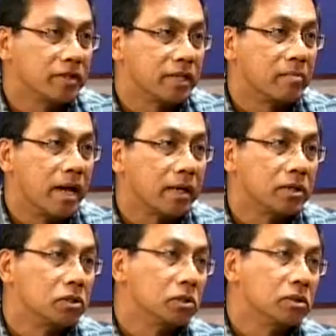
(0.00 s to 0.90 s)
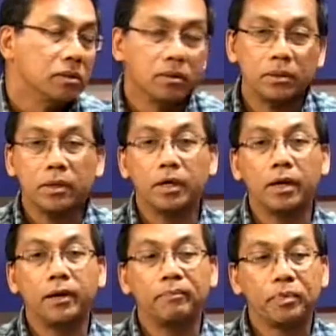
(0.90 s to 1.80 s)
the same magnitude
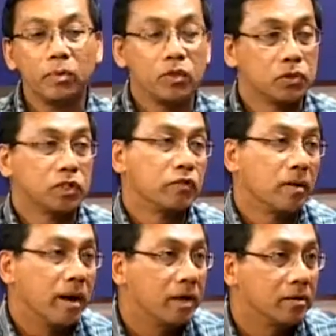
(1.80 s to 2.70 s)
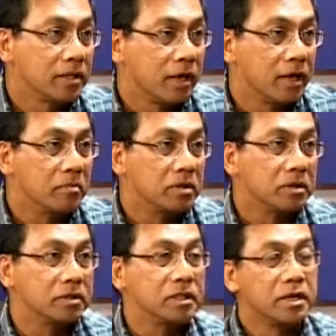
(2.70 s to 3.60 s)
was sourced from 100
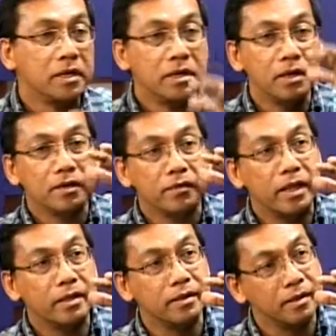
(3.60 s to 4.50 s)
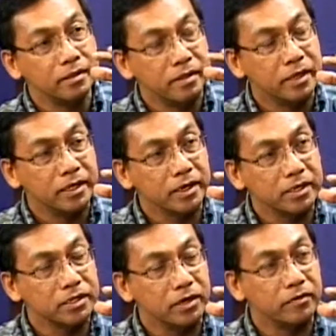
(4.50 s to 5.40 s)
kilometers, then the
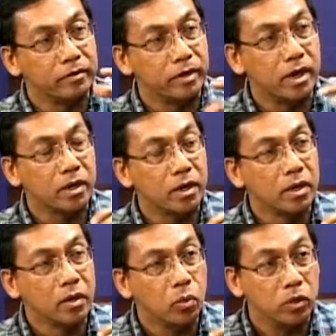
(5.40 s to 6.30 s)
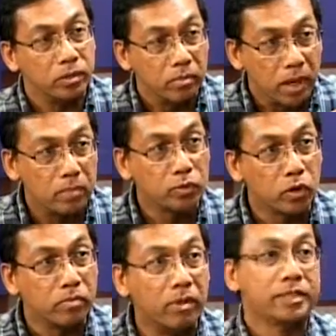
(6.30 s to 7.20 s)
thickness of the rock would
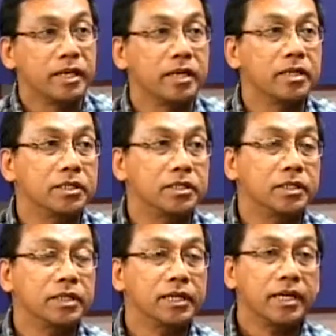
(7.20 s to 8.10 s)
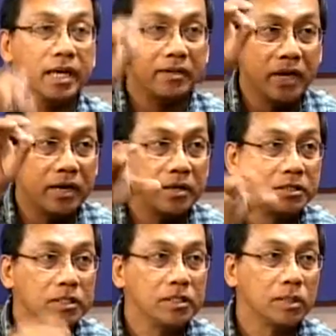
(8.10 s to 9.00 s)
absorb much energy, and the
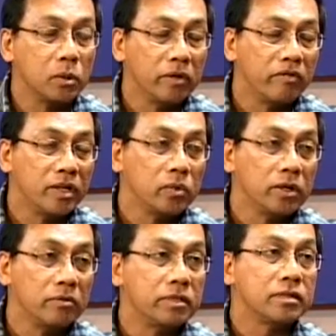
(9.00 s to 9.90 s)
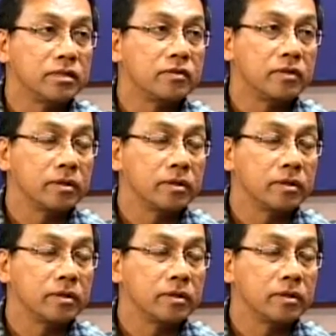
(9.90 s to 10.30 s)
energy that will eventually reach the